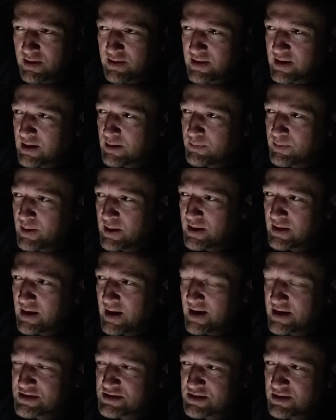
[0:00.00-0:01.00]
I think I paid
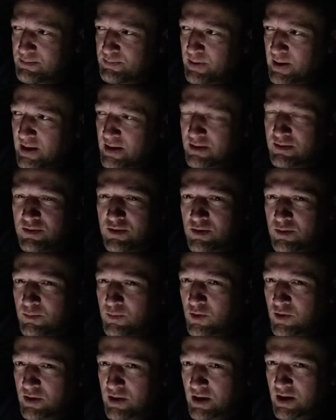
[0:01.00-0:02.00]
actually paid a little
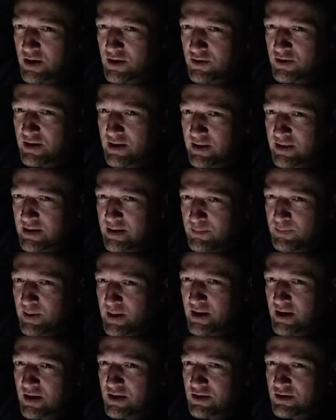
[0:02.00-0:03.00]
more than 100. I think I
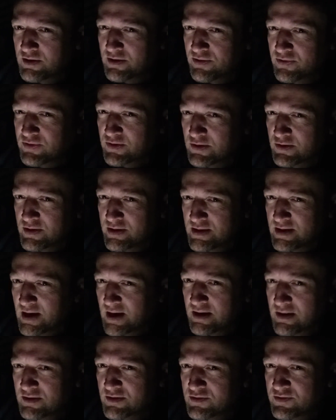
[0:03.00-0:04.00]
paid 130
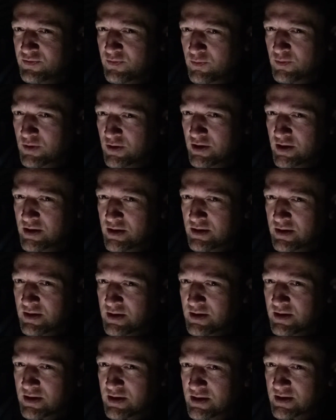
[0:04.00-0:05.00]
dollars for it
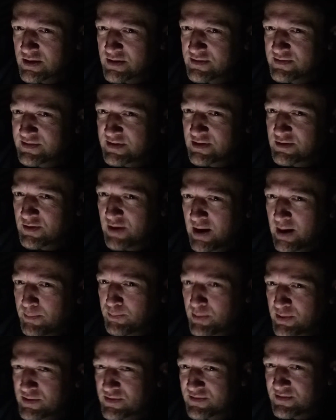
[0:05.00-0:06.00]
in Cedar
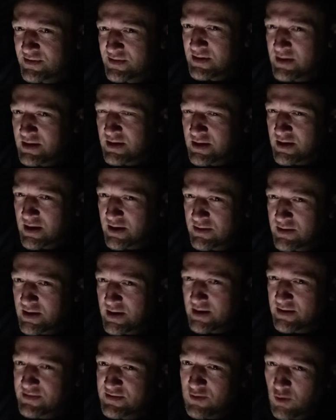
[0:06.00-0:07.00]
Rapids, and
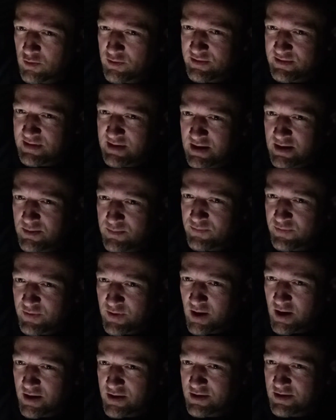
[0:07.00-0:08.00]
then I sold it to him
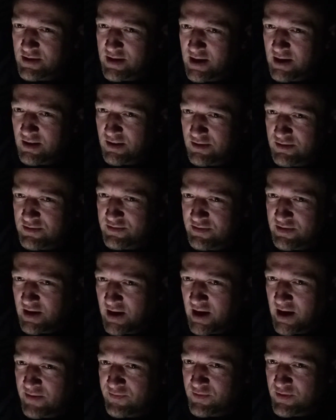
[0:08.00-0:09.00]
for 100 dollars
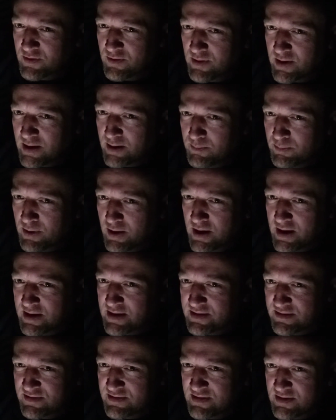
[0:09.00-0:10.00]
after RAGBRAI
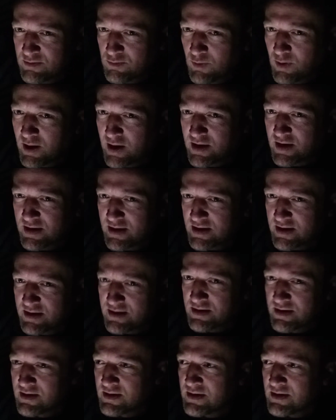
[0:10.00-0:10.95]
because he wanted it.